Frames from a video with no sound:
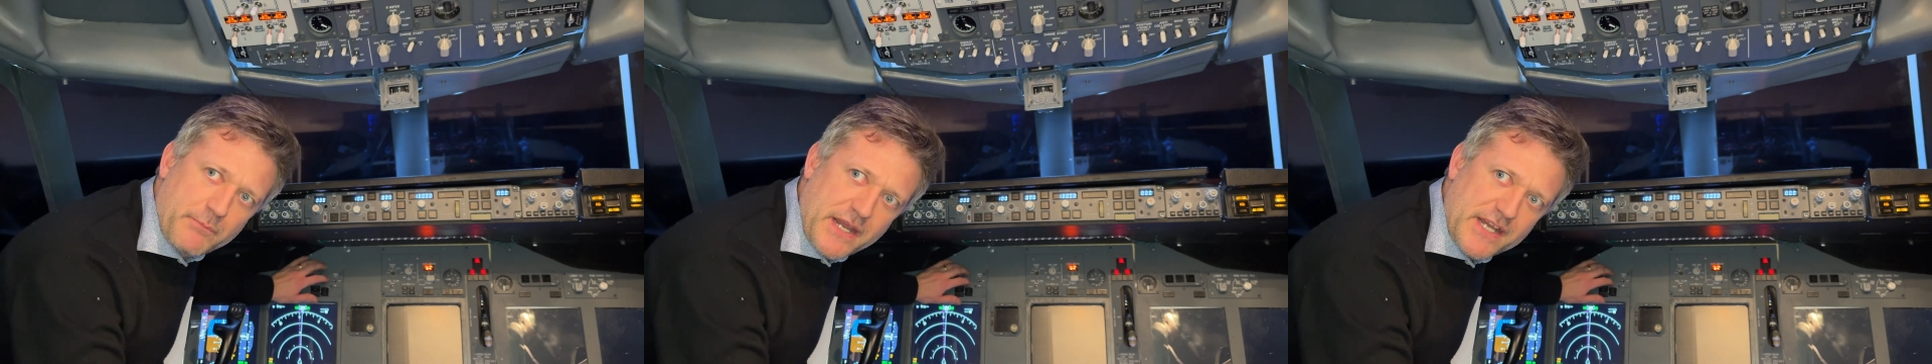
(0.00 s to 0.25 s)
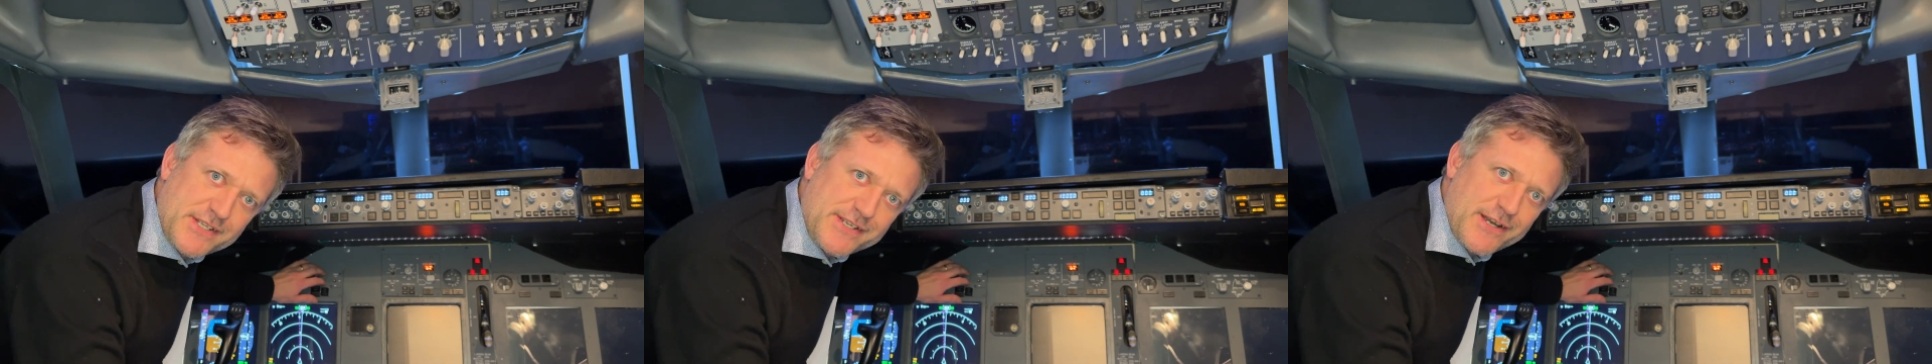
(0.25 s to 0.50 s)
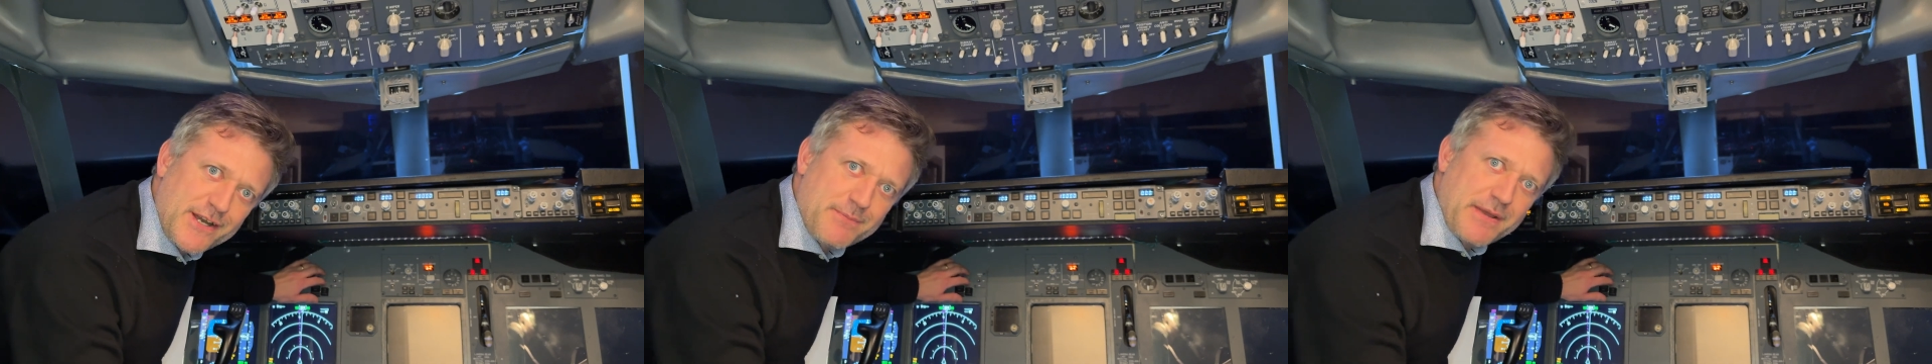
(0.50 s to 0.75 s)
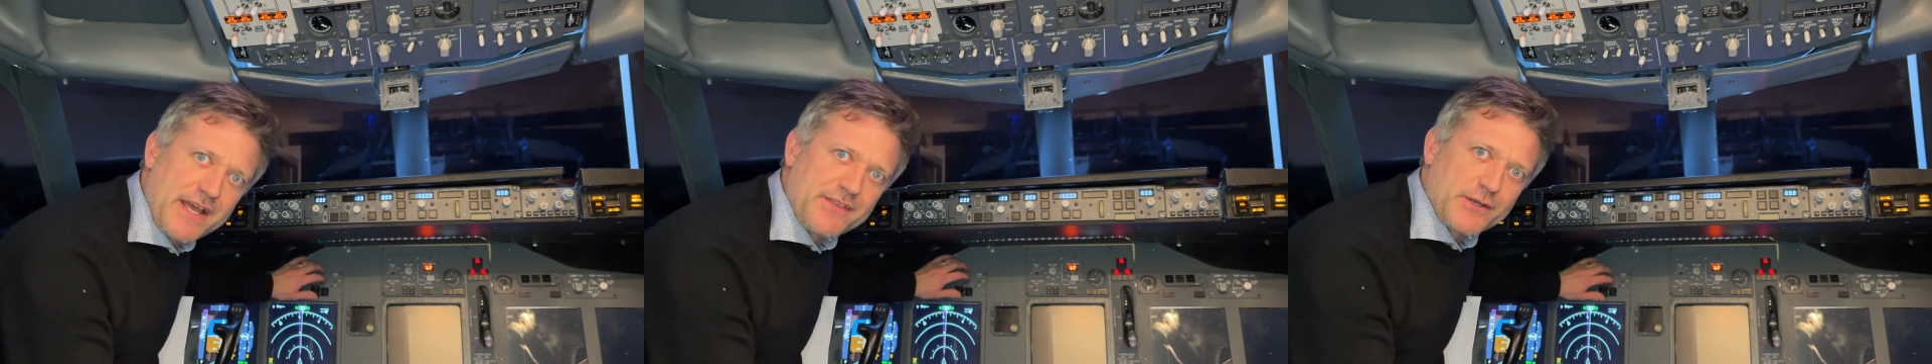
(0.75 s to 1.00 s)
paint job
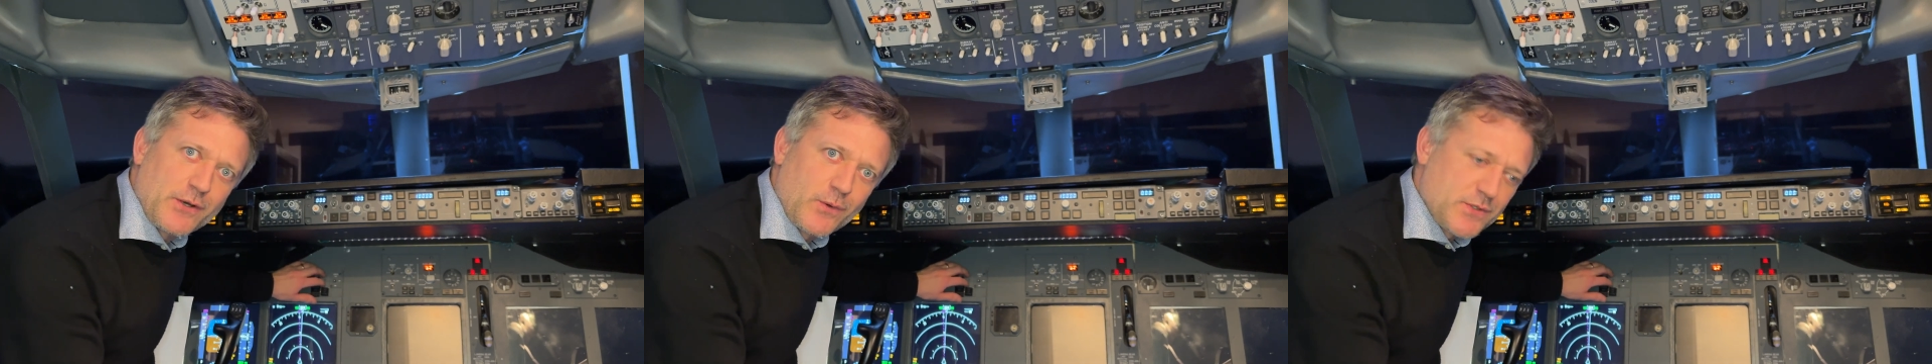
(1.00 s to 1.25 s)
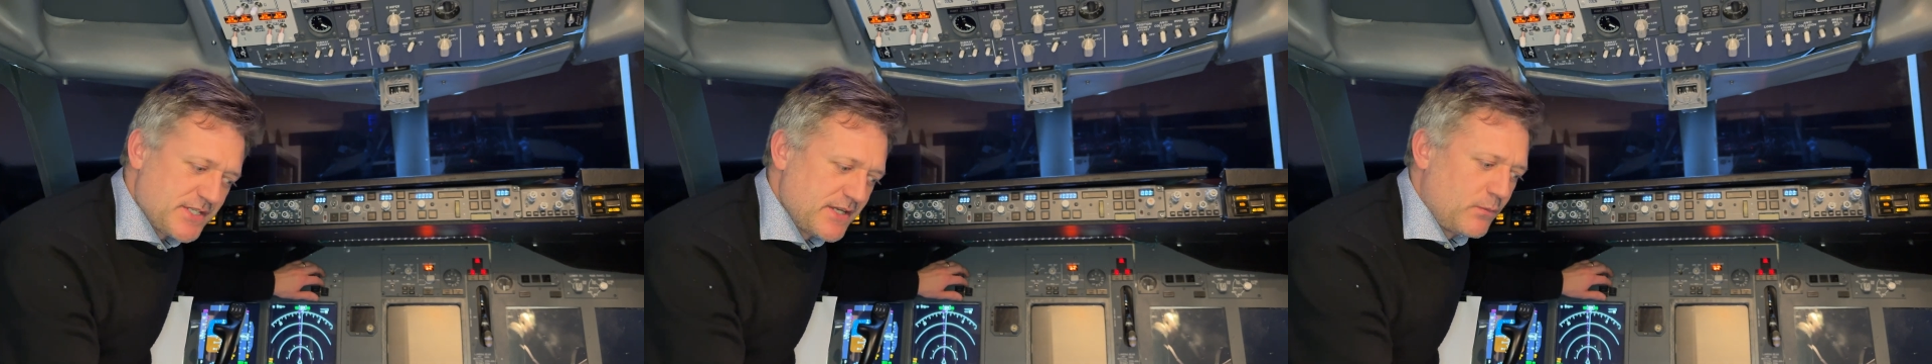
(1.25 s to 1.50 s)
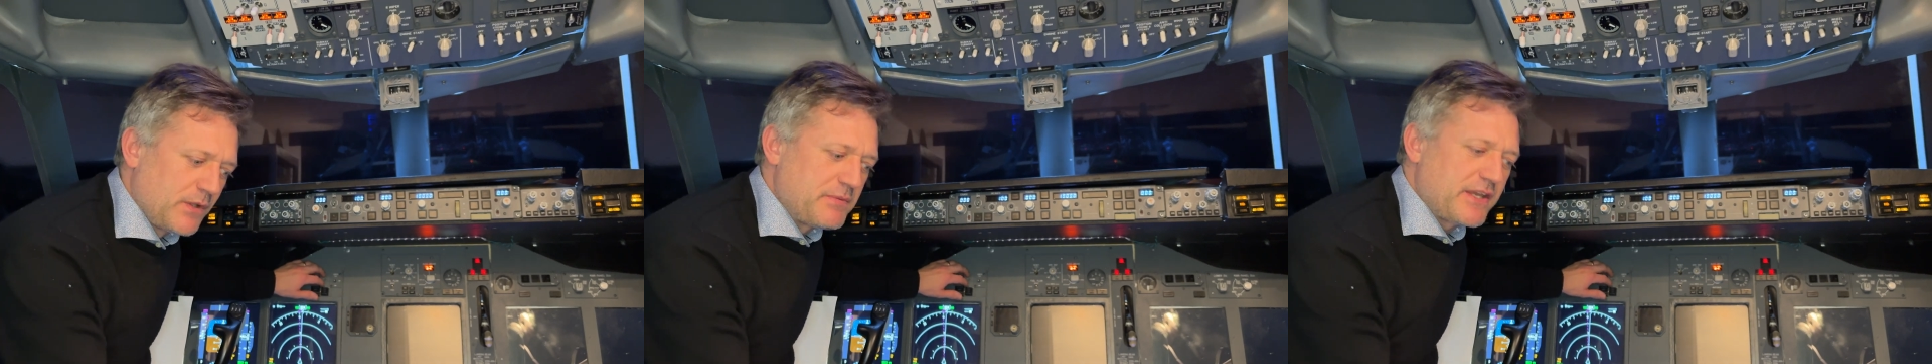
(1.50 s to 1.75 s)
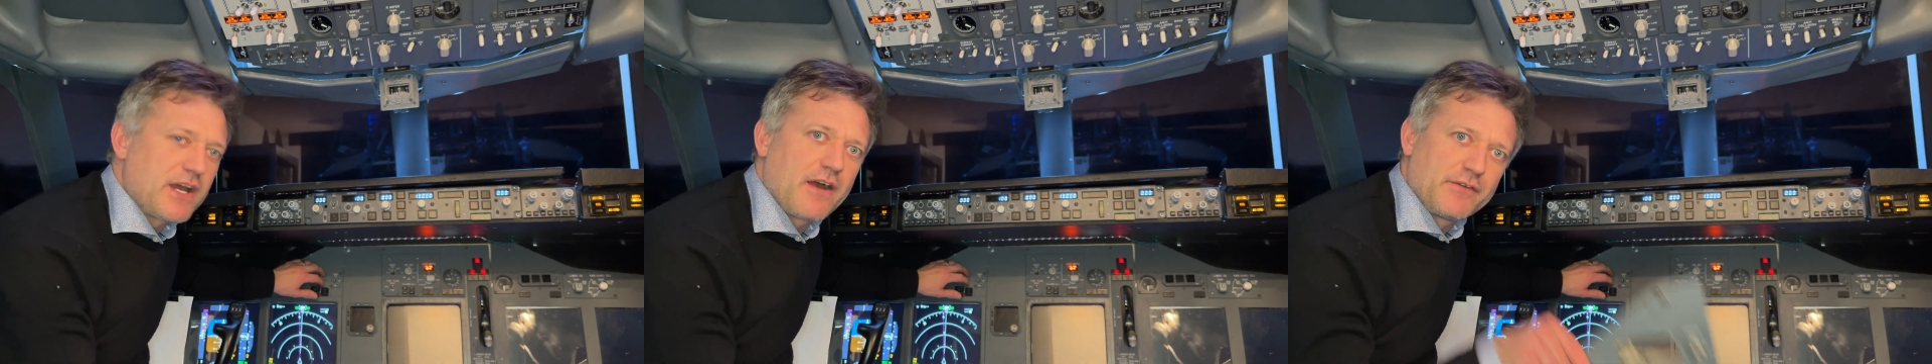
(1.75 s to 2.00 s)
and the whole seal will be
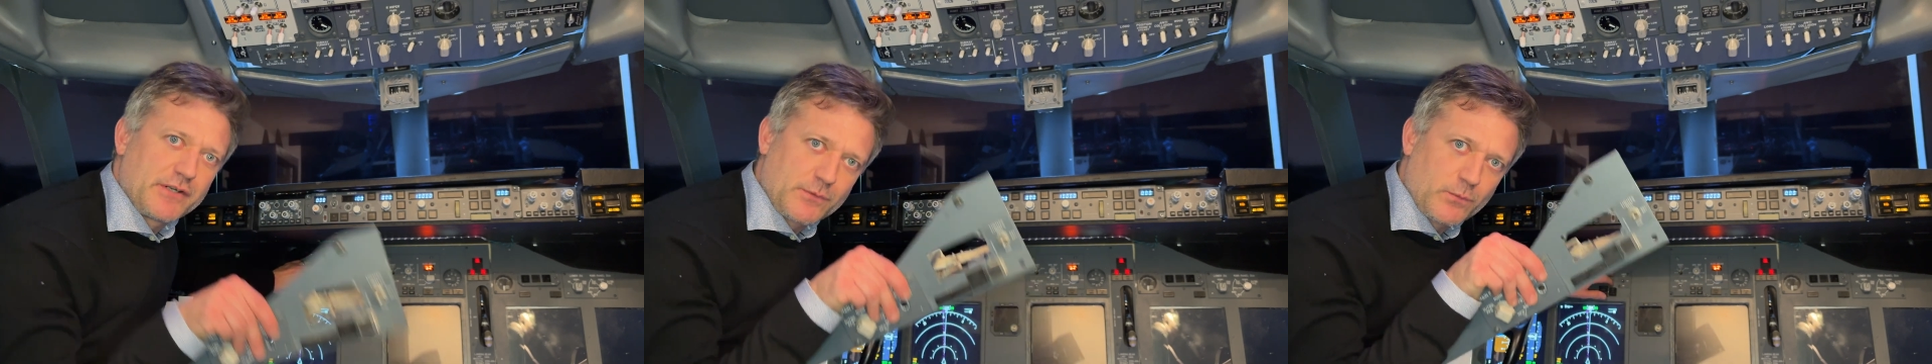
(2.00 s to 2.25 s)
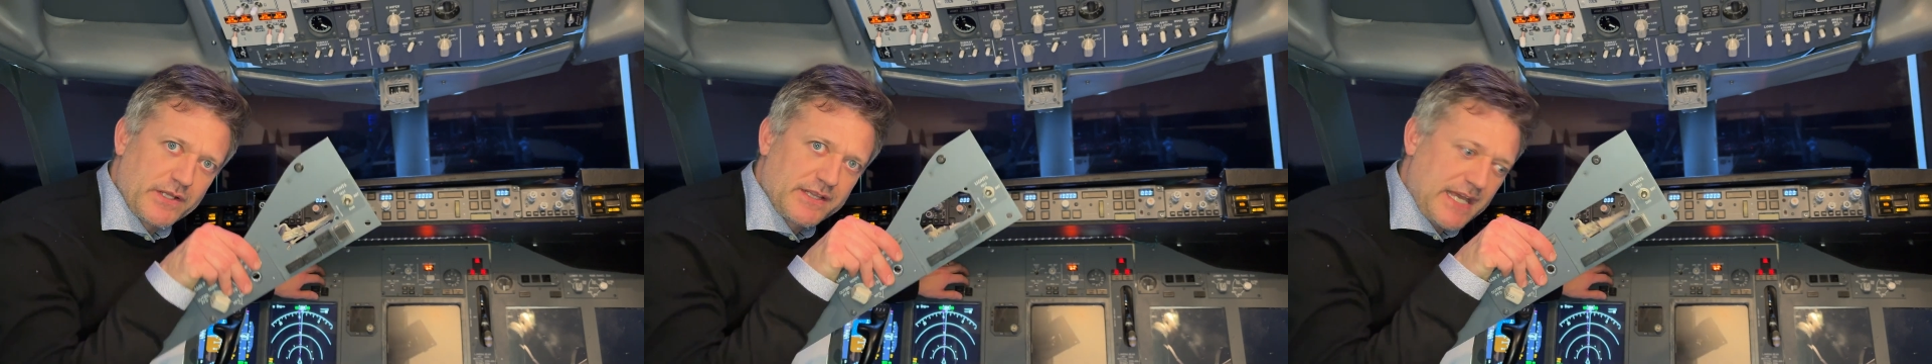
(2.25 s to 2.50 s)
covered with